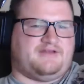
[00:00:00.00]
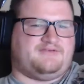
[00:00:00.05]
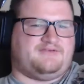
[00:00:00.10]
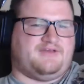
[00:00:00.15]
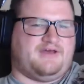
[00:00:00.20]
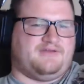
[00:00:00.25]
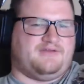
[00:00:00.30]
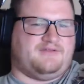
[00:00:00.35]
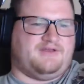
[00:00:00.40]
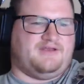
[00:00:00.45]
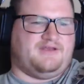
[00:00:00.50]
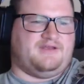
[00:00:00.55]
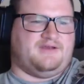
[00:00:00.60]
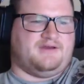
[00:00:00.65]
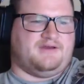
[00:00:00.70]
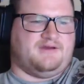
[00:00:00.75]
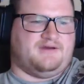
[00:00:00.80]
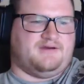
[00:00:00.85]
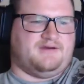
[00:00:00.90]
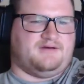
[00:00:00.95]
how
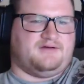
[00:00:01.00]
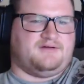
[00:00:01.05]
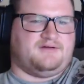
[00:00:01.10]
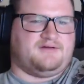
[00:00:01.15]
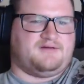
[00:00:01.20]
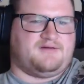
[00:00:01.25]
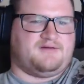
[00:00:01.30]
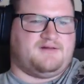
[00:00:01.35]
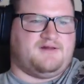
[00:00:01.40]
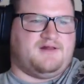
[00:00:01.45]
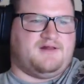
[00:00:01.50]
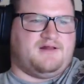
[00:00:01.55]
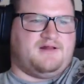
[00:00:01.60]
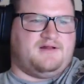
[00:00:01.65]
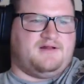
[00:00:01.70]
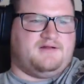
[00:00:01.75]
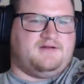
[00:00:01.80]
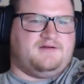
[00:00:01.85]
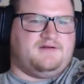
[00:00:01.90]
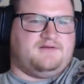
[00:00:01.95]
the
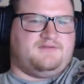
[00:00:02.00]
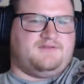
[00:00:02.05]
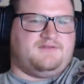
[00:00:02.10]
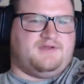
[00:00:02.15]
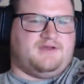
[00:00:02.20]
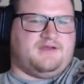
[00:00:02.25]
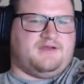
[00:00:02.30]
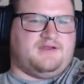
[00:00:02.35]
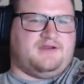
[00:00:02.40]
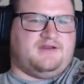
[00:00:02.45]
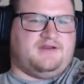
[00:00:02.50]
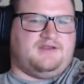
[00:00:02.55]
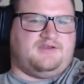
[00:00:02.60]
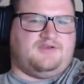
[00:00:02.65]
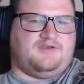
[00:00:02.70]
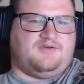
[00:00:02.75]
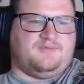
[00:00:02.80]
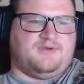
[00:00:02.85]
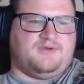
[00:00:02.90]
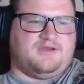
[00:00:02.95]

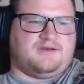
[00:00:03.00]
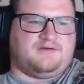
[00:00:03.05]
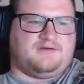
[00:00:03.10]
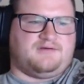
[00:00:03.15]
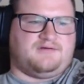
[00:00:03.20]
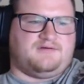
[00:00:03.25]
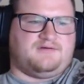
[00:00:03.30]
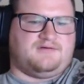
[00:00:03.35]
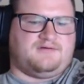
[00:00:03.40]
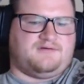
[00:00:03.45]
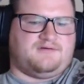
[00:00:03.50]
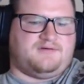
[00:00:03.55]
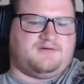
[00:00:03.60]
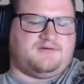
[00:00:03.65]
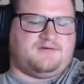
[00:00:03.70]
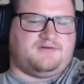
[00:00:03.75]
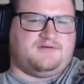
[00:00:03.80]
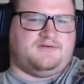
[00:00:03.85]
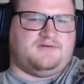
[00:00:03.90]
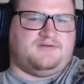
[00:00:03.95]
Anycubic
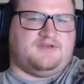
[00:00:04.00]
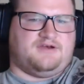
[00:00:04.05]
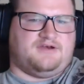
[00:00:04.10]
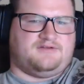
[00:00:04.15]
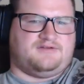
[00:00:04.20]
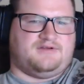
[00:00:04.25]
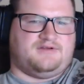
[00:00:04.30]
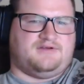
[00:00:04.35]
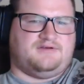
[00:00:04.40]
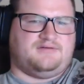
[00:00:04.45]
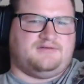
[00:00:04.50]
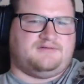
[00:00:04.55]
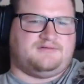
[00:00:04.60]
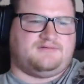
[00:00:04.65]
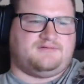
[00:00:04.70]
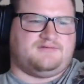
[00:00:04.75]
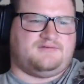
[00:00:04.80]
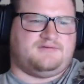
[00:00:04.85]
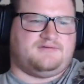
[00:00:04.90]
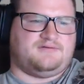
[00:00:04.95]
Delta,
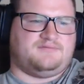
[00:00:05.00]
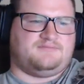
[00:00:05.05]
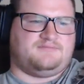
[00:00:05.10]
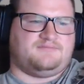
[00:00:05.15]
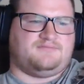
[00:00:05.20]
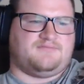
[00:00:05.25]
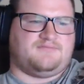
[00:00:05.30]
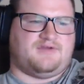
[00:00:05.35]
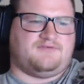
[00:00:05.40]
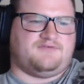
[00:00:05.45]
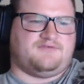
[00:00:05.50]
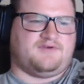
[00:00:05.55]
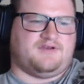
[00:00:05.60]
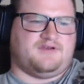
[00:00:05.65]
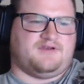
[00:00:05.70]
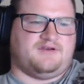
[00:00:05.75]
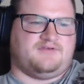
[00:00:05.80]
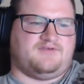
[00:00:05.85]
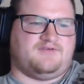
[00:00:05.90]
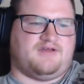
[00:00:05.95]
I
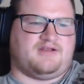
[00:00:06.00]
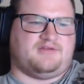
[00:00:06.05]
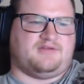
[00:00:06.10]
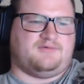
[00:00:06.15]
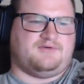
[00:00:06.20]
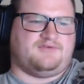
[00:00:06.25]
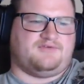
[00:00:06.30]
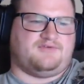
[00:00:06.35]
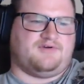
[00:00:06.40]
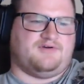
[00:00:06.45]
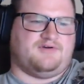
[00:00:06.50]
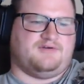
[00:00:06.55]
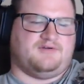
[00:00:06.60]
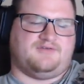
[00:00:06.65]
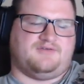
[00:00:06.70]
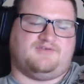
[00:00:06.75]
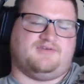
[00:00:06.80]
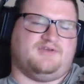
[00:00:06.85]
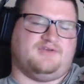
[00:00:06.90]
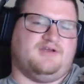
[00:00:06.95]
forget exactly what it's called.
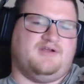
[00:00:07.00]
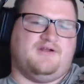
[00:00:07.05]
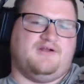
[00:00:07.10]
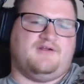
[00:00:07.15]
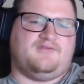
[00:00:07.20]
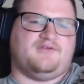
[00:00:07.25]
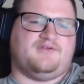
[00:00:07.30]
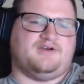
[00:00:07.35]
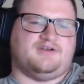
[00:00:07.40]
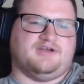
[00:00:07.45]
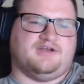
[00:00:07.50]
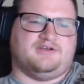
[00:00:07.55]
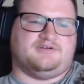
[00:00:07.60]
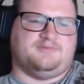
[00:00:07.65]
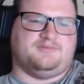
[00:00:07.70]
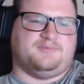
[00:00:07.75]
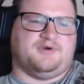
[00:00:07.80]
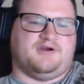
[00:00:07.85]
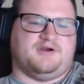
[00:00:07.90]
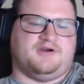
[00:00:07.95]
It's their Delta
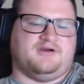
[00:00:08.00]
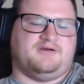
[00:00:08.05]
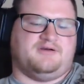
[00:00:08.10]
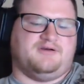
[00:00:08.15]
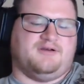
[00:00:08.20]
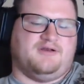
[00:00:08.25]
printer,